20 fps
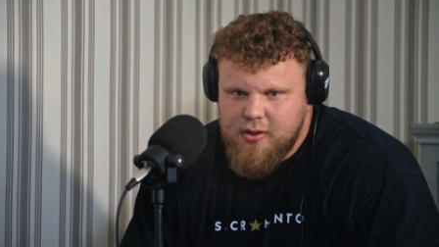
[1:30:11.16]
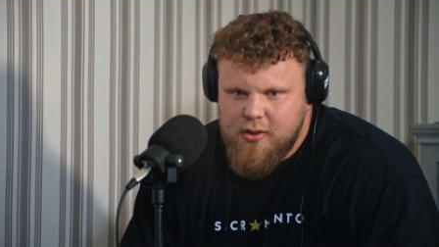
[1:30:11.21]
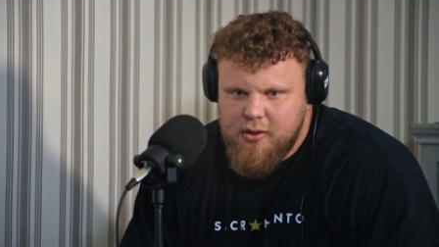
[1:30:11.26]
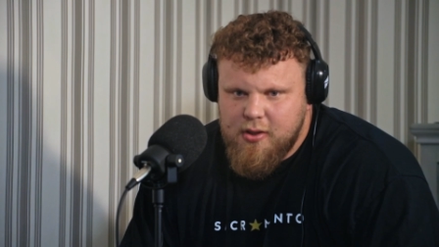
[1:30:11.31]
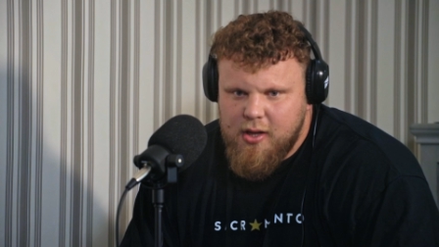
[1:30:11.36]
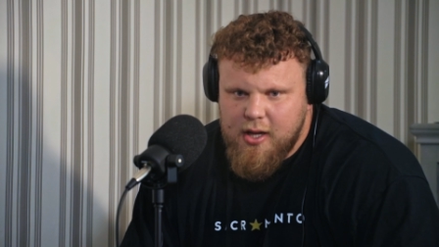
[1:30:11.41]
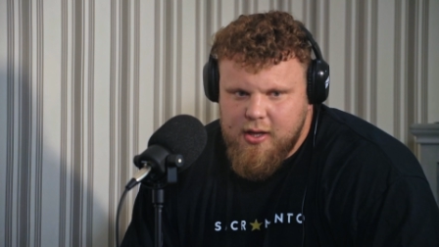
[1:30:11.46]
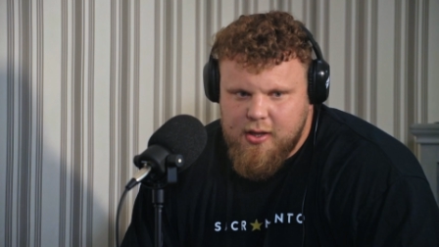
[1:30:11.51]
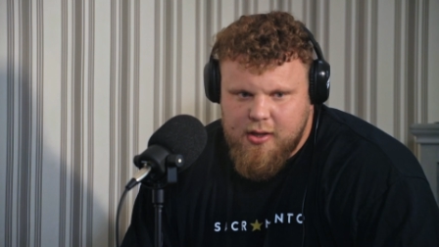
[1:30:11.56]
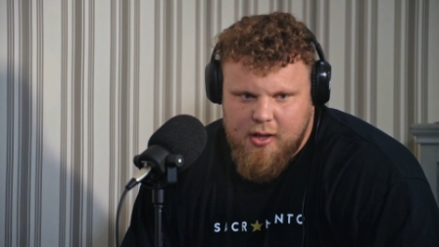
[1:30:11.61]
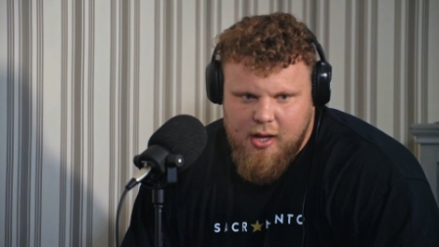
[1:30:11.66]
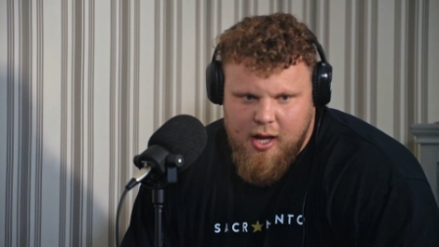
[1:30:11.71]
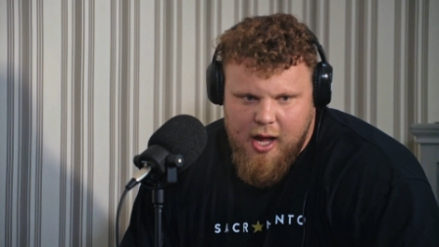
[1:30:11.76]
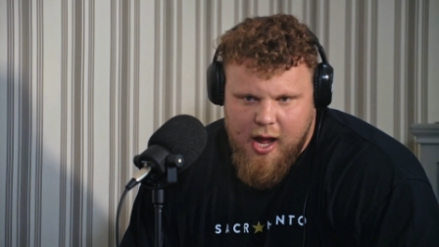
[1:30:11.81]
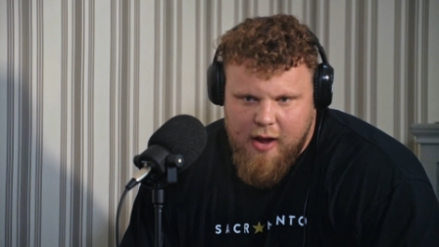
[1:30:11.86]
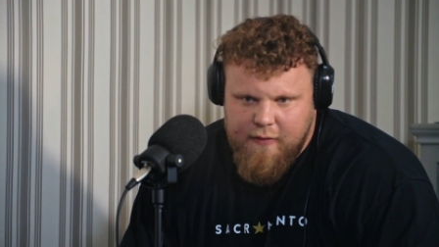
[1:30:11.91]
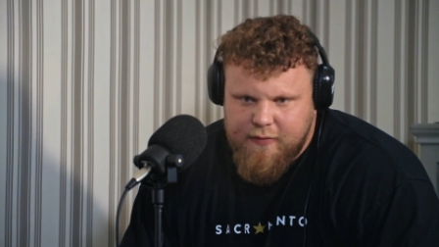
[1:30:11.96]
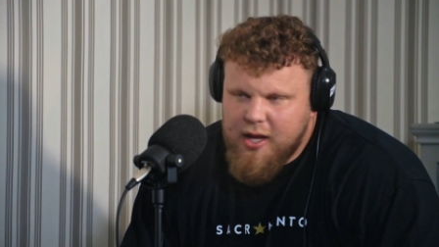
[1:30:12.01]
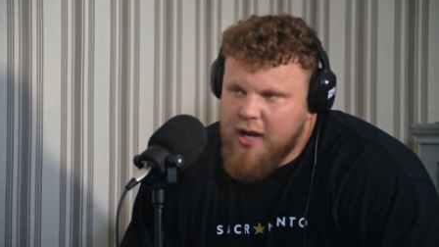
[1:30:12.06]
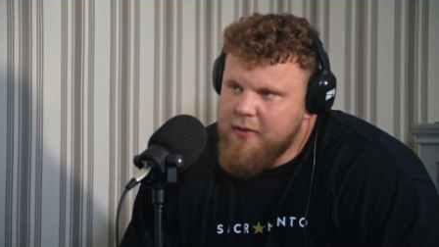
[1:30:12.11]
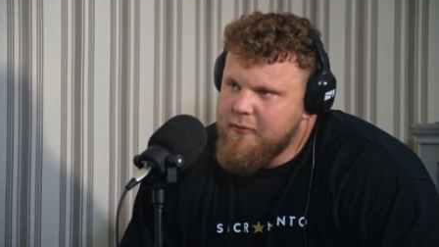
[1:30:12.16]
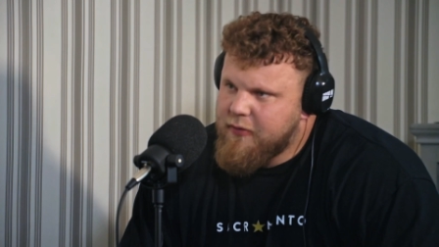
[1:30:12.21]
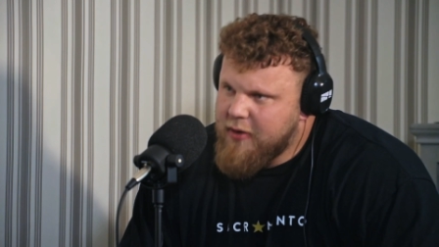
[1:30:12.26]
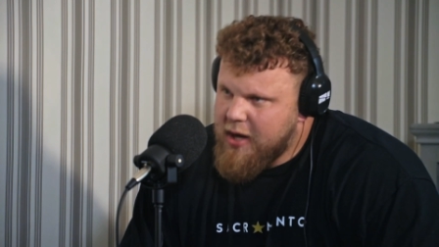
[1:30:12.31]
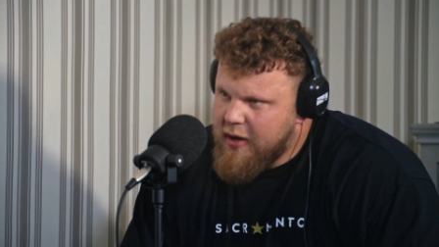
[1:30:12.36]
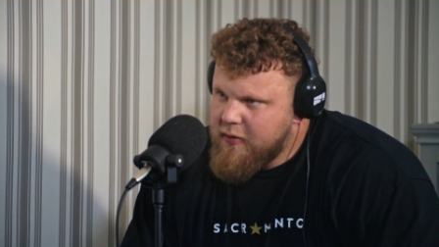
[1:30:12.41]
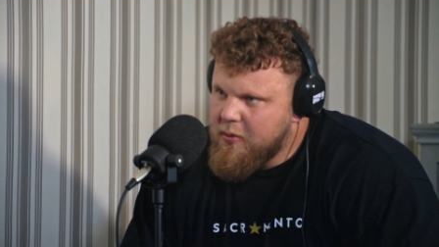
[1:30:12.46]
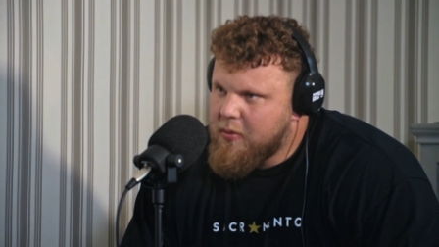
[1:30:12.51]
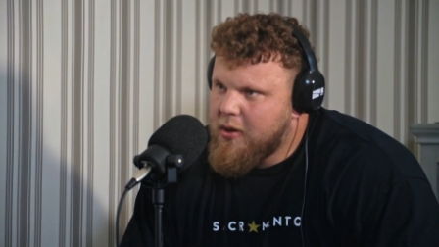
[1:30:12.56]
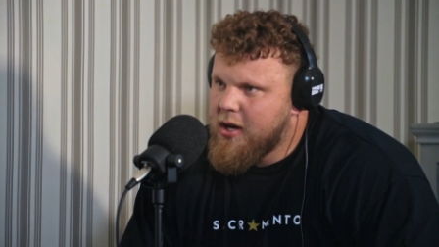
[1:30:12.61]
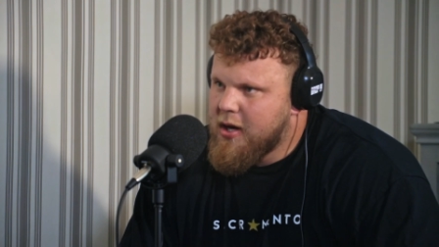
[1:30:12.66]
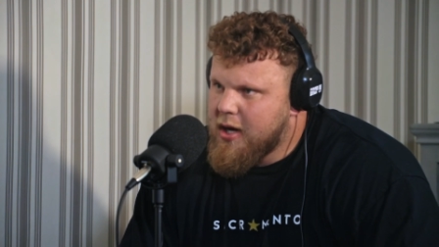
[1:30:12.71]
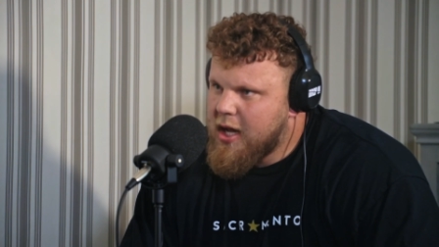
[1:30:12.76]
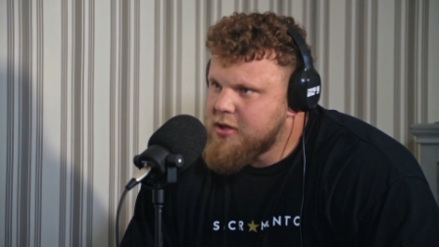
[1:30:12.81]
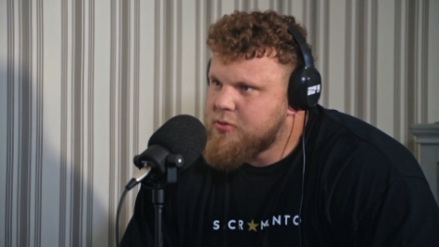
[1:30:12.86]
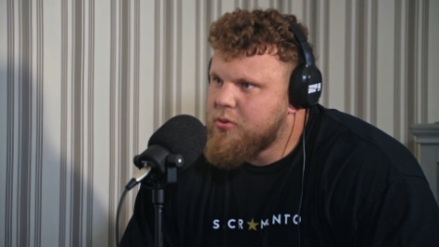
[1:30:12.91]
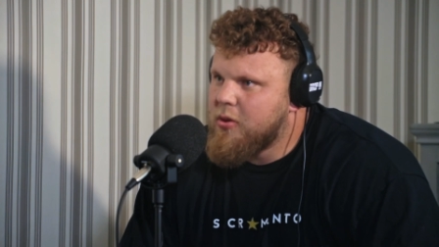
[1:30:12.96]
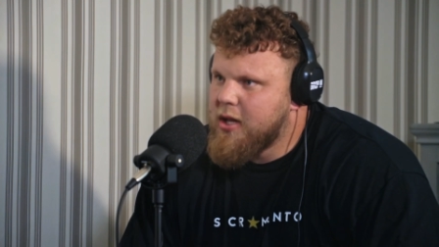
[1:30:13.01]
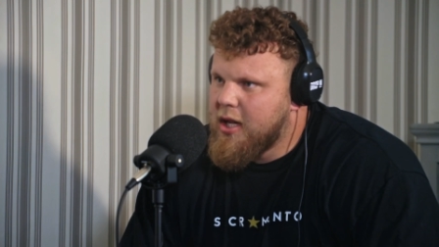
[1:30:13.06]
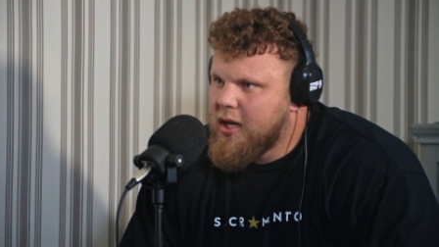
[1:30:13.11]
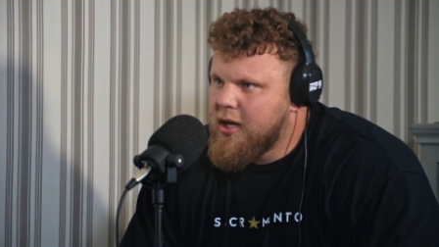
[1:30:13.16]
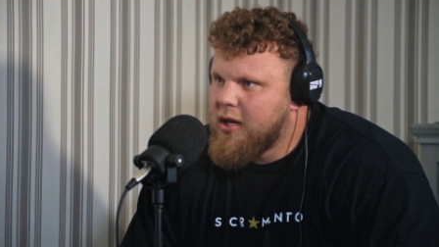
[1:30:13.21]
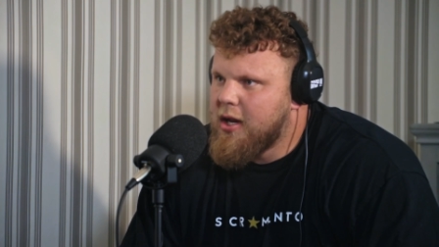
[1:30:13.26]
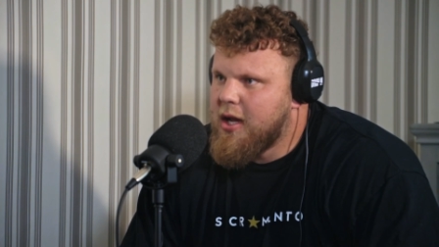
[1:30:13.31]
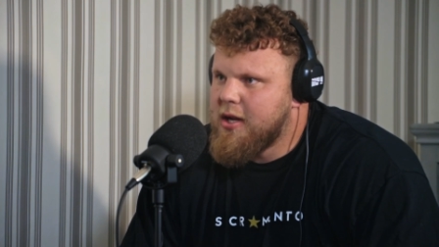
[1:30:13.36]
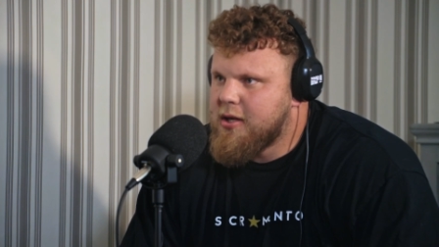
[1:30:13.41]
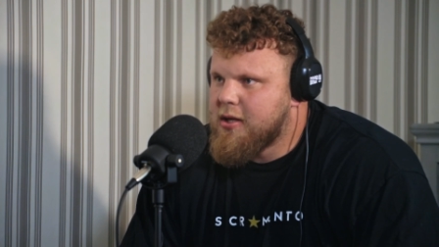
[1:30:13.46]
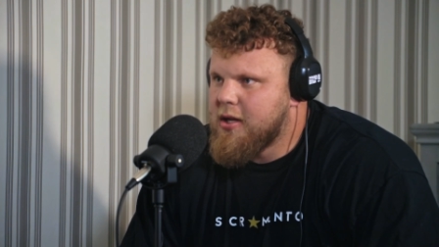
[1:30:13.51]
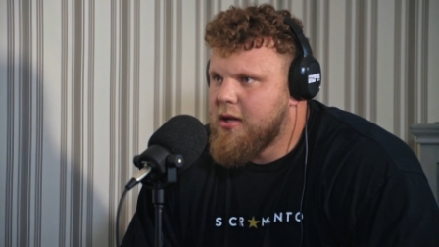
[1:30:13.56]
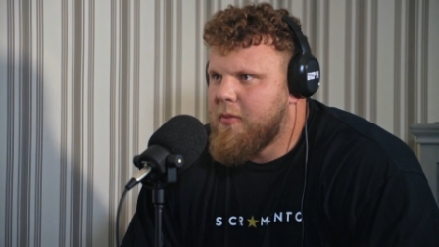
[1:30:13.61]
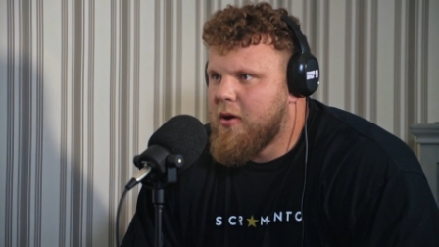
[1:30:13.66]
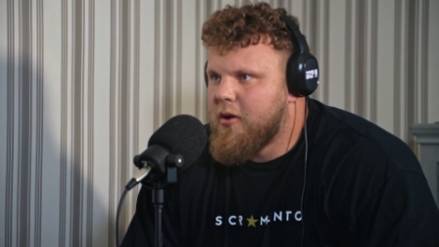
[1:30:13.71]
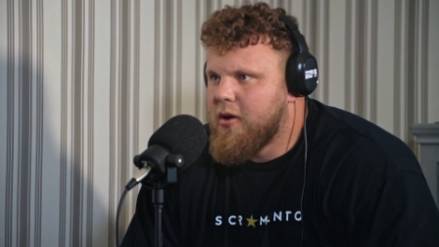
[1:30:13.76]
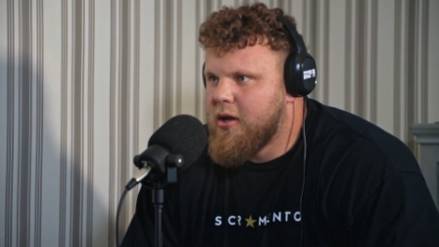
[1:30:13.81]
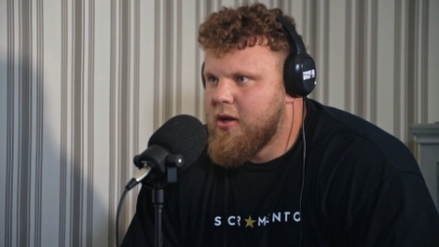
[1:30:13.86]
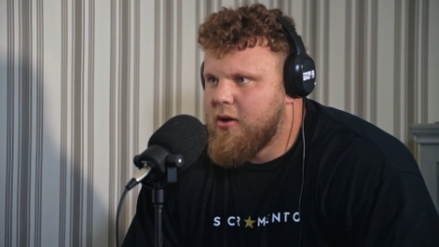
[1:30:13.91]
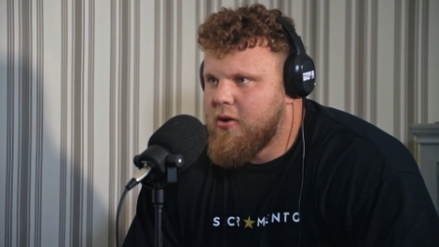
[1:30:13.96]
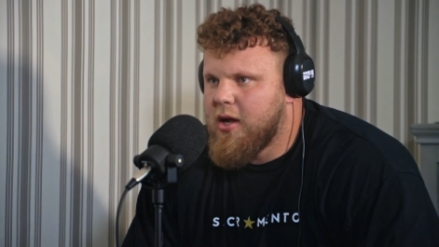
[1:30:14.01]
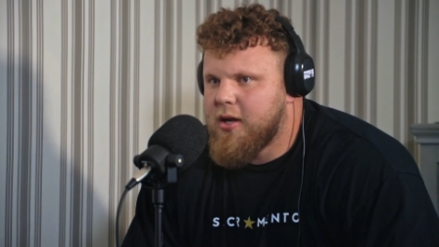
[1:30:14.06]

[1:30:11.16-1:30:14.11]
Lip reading: like have time for everyone, and that's what they like about it, you know.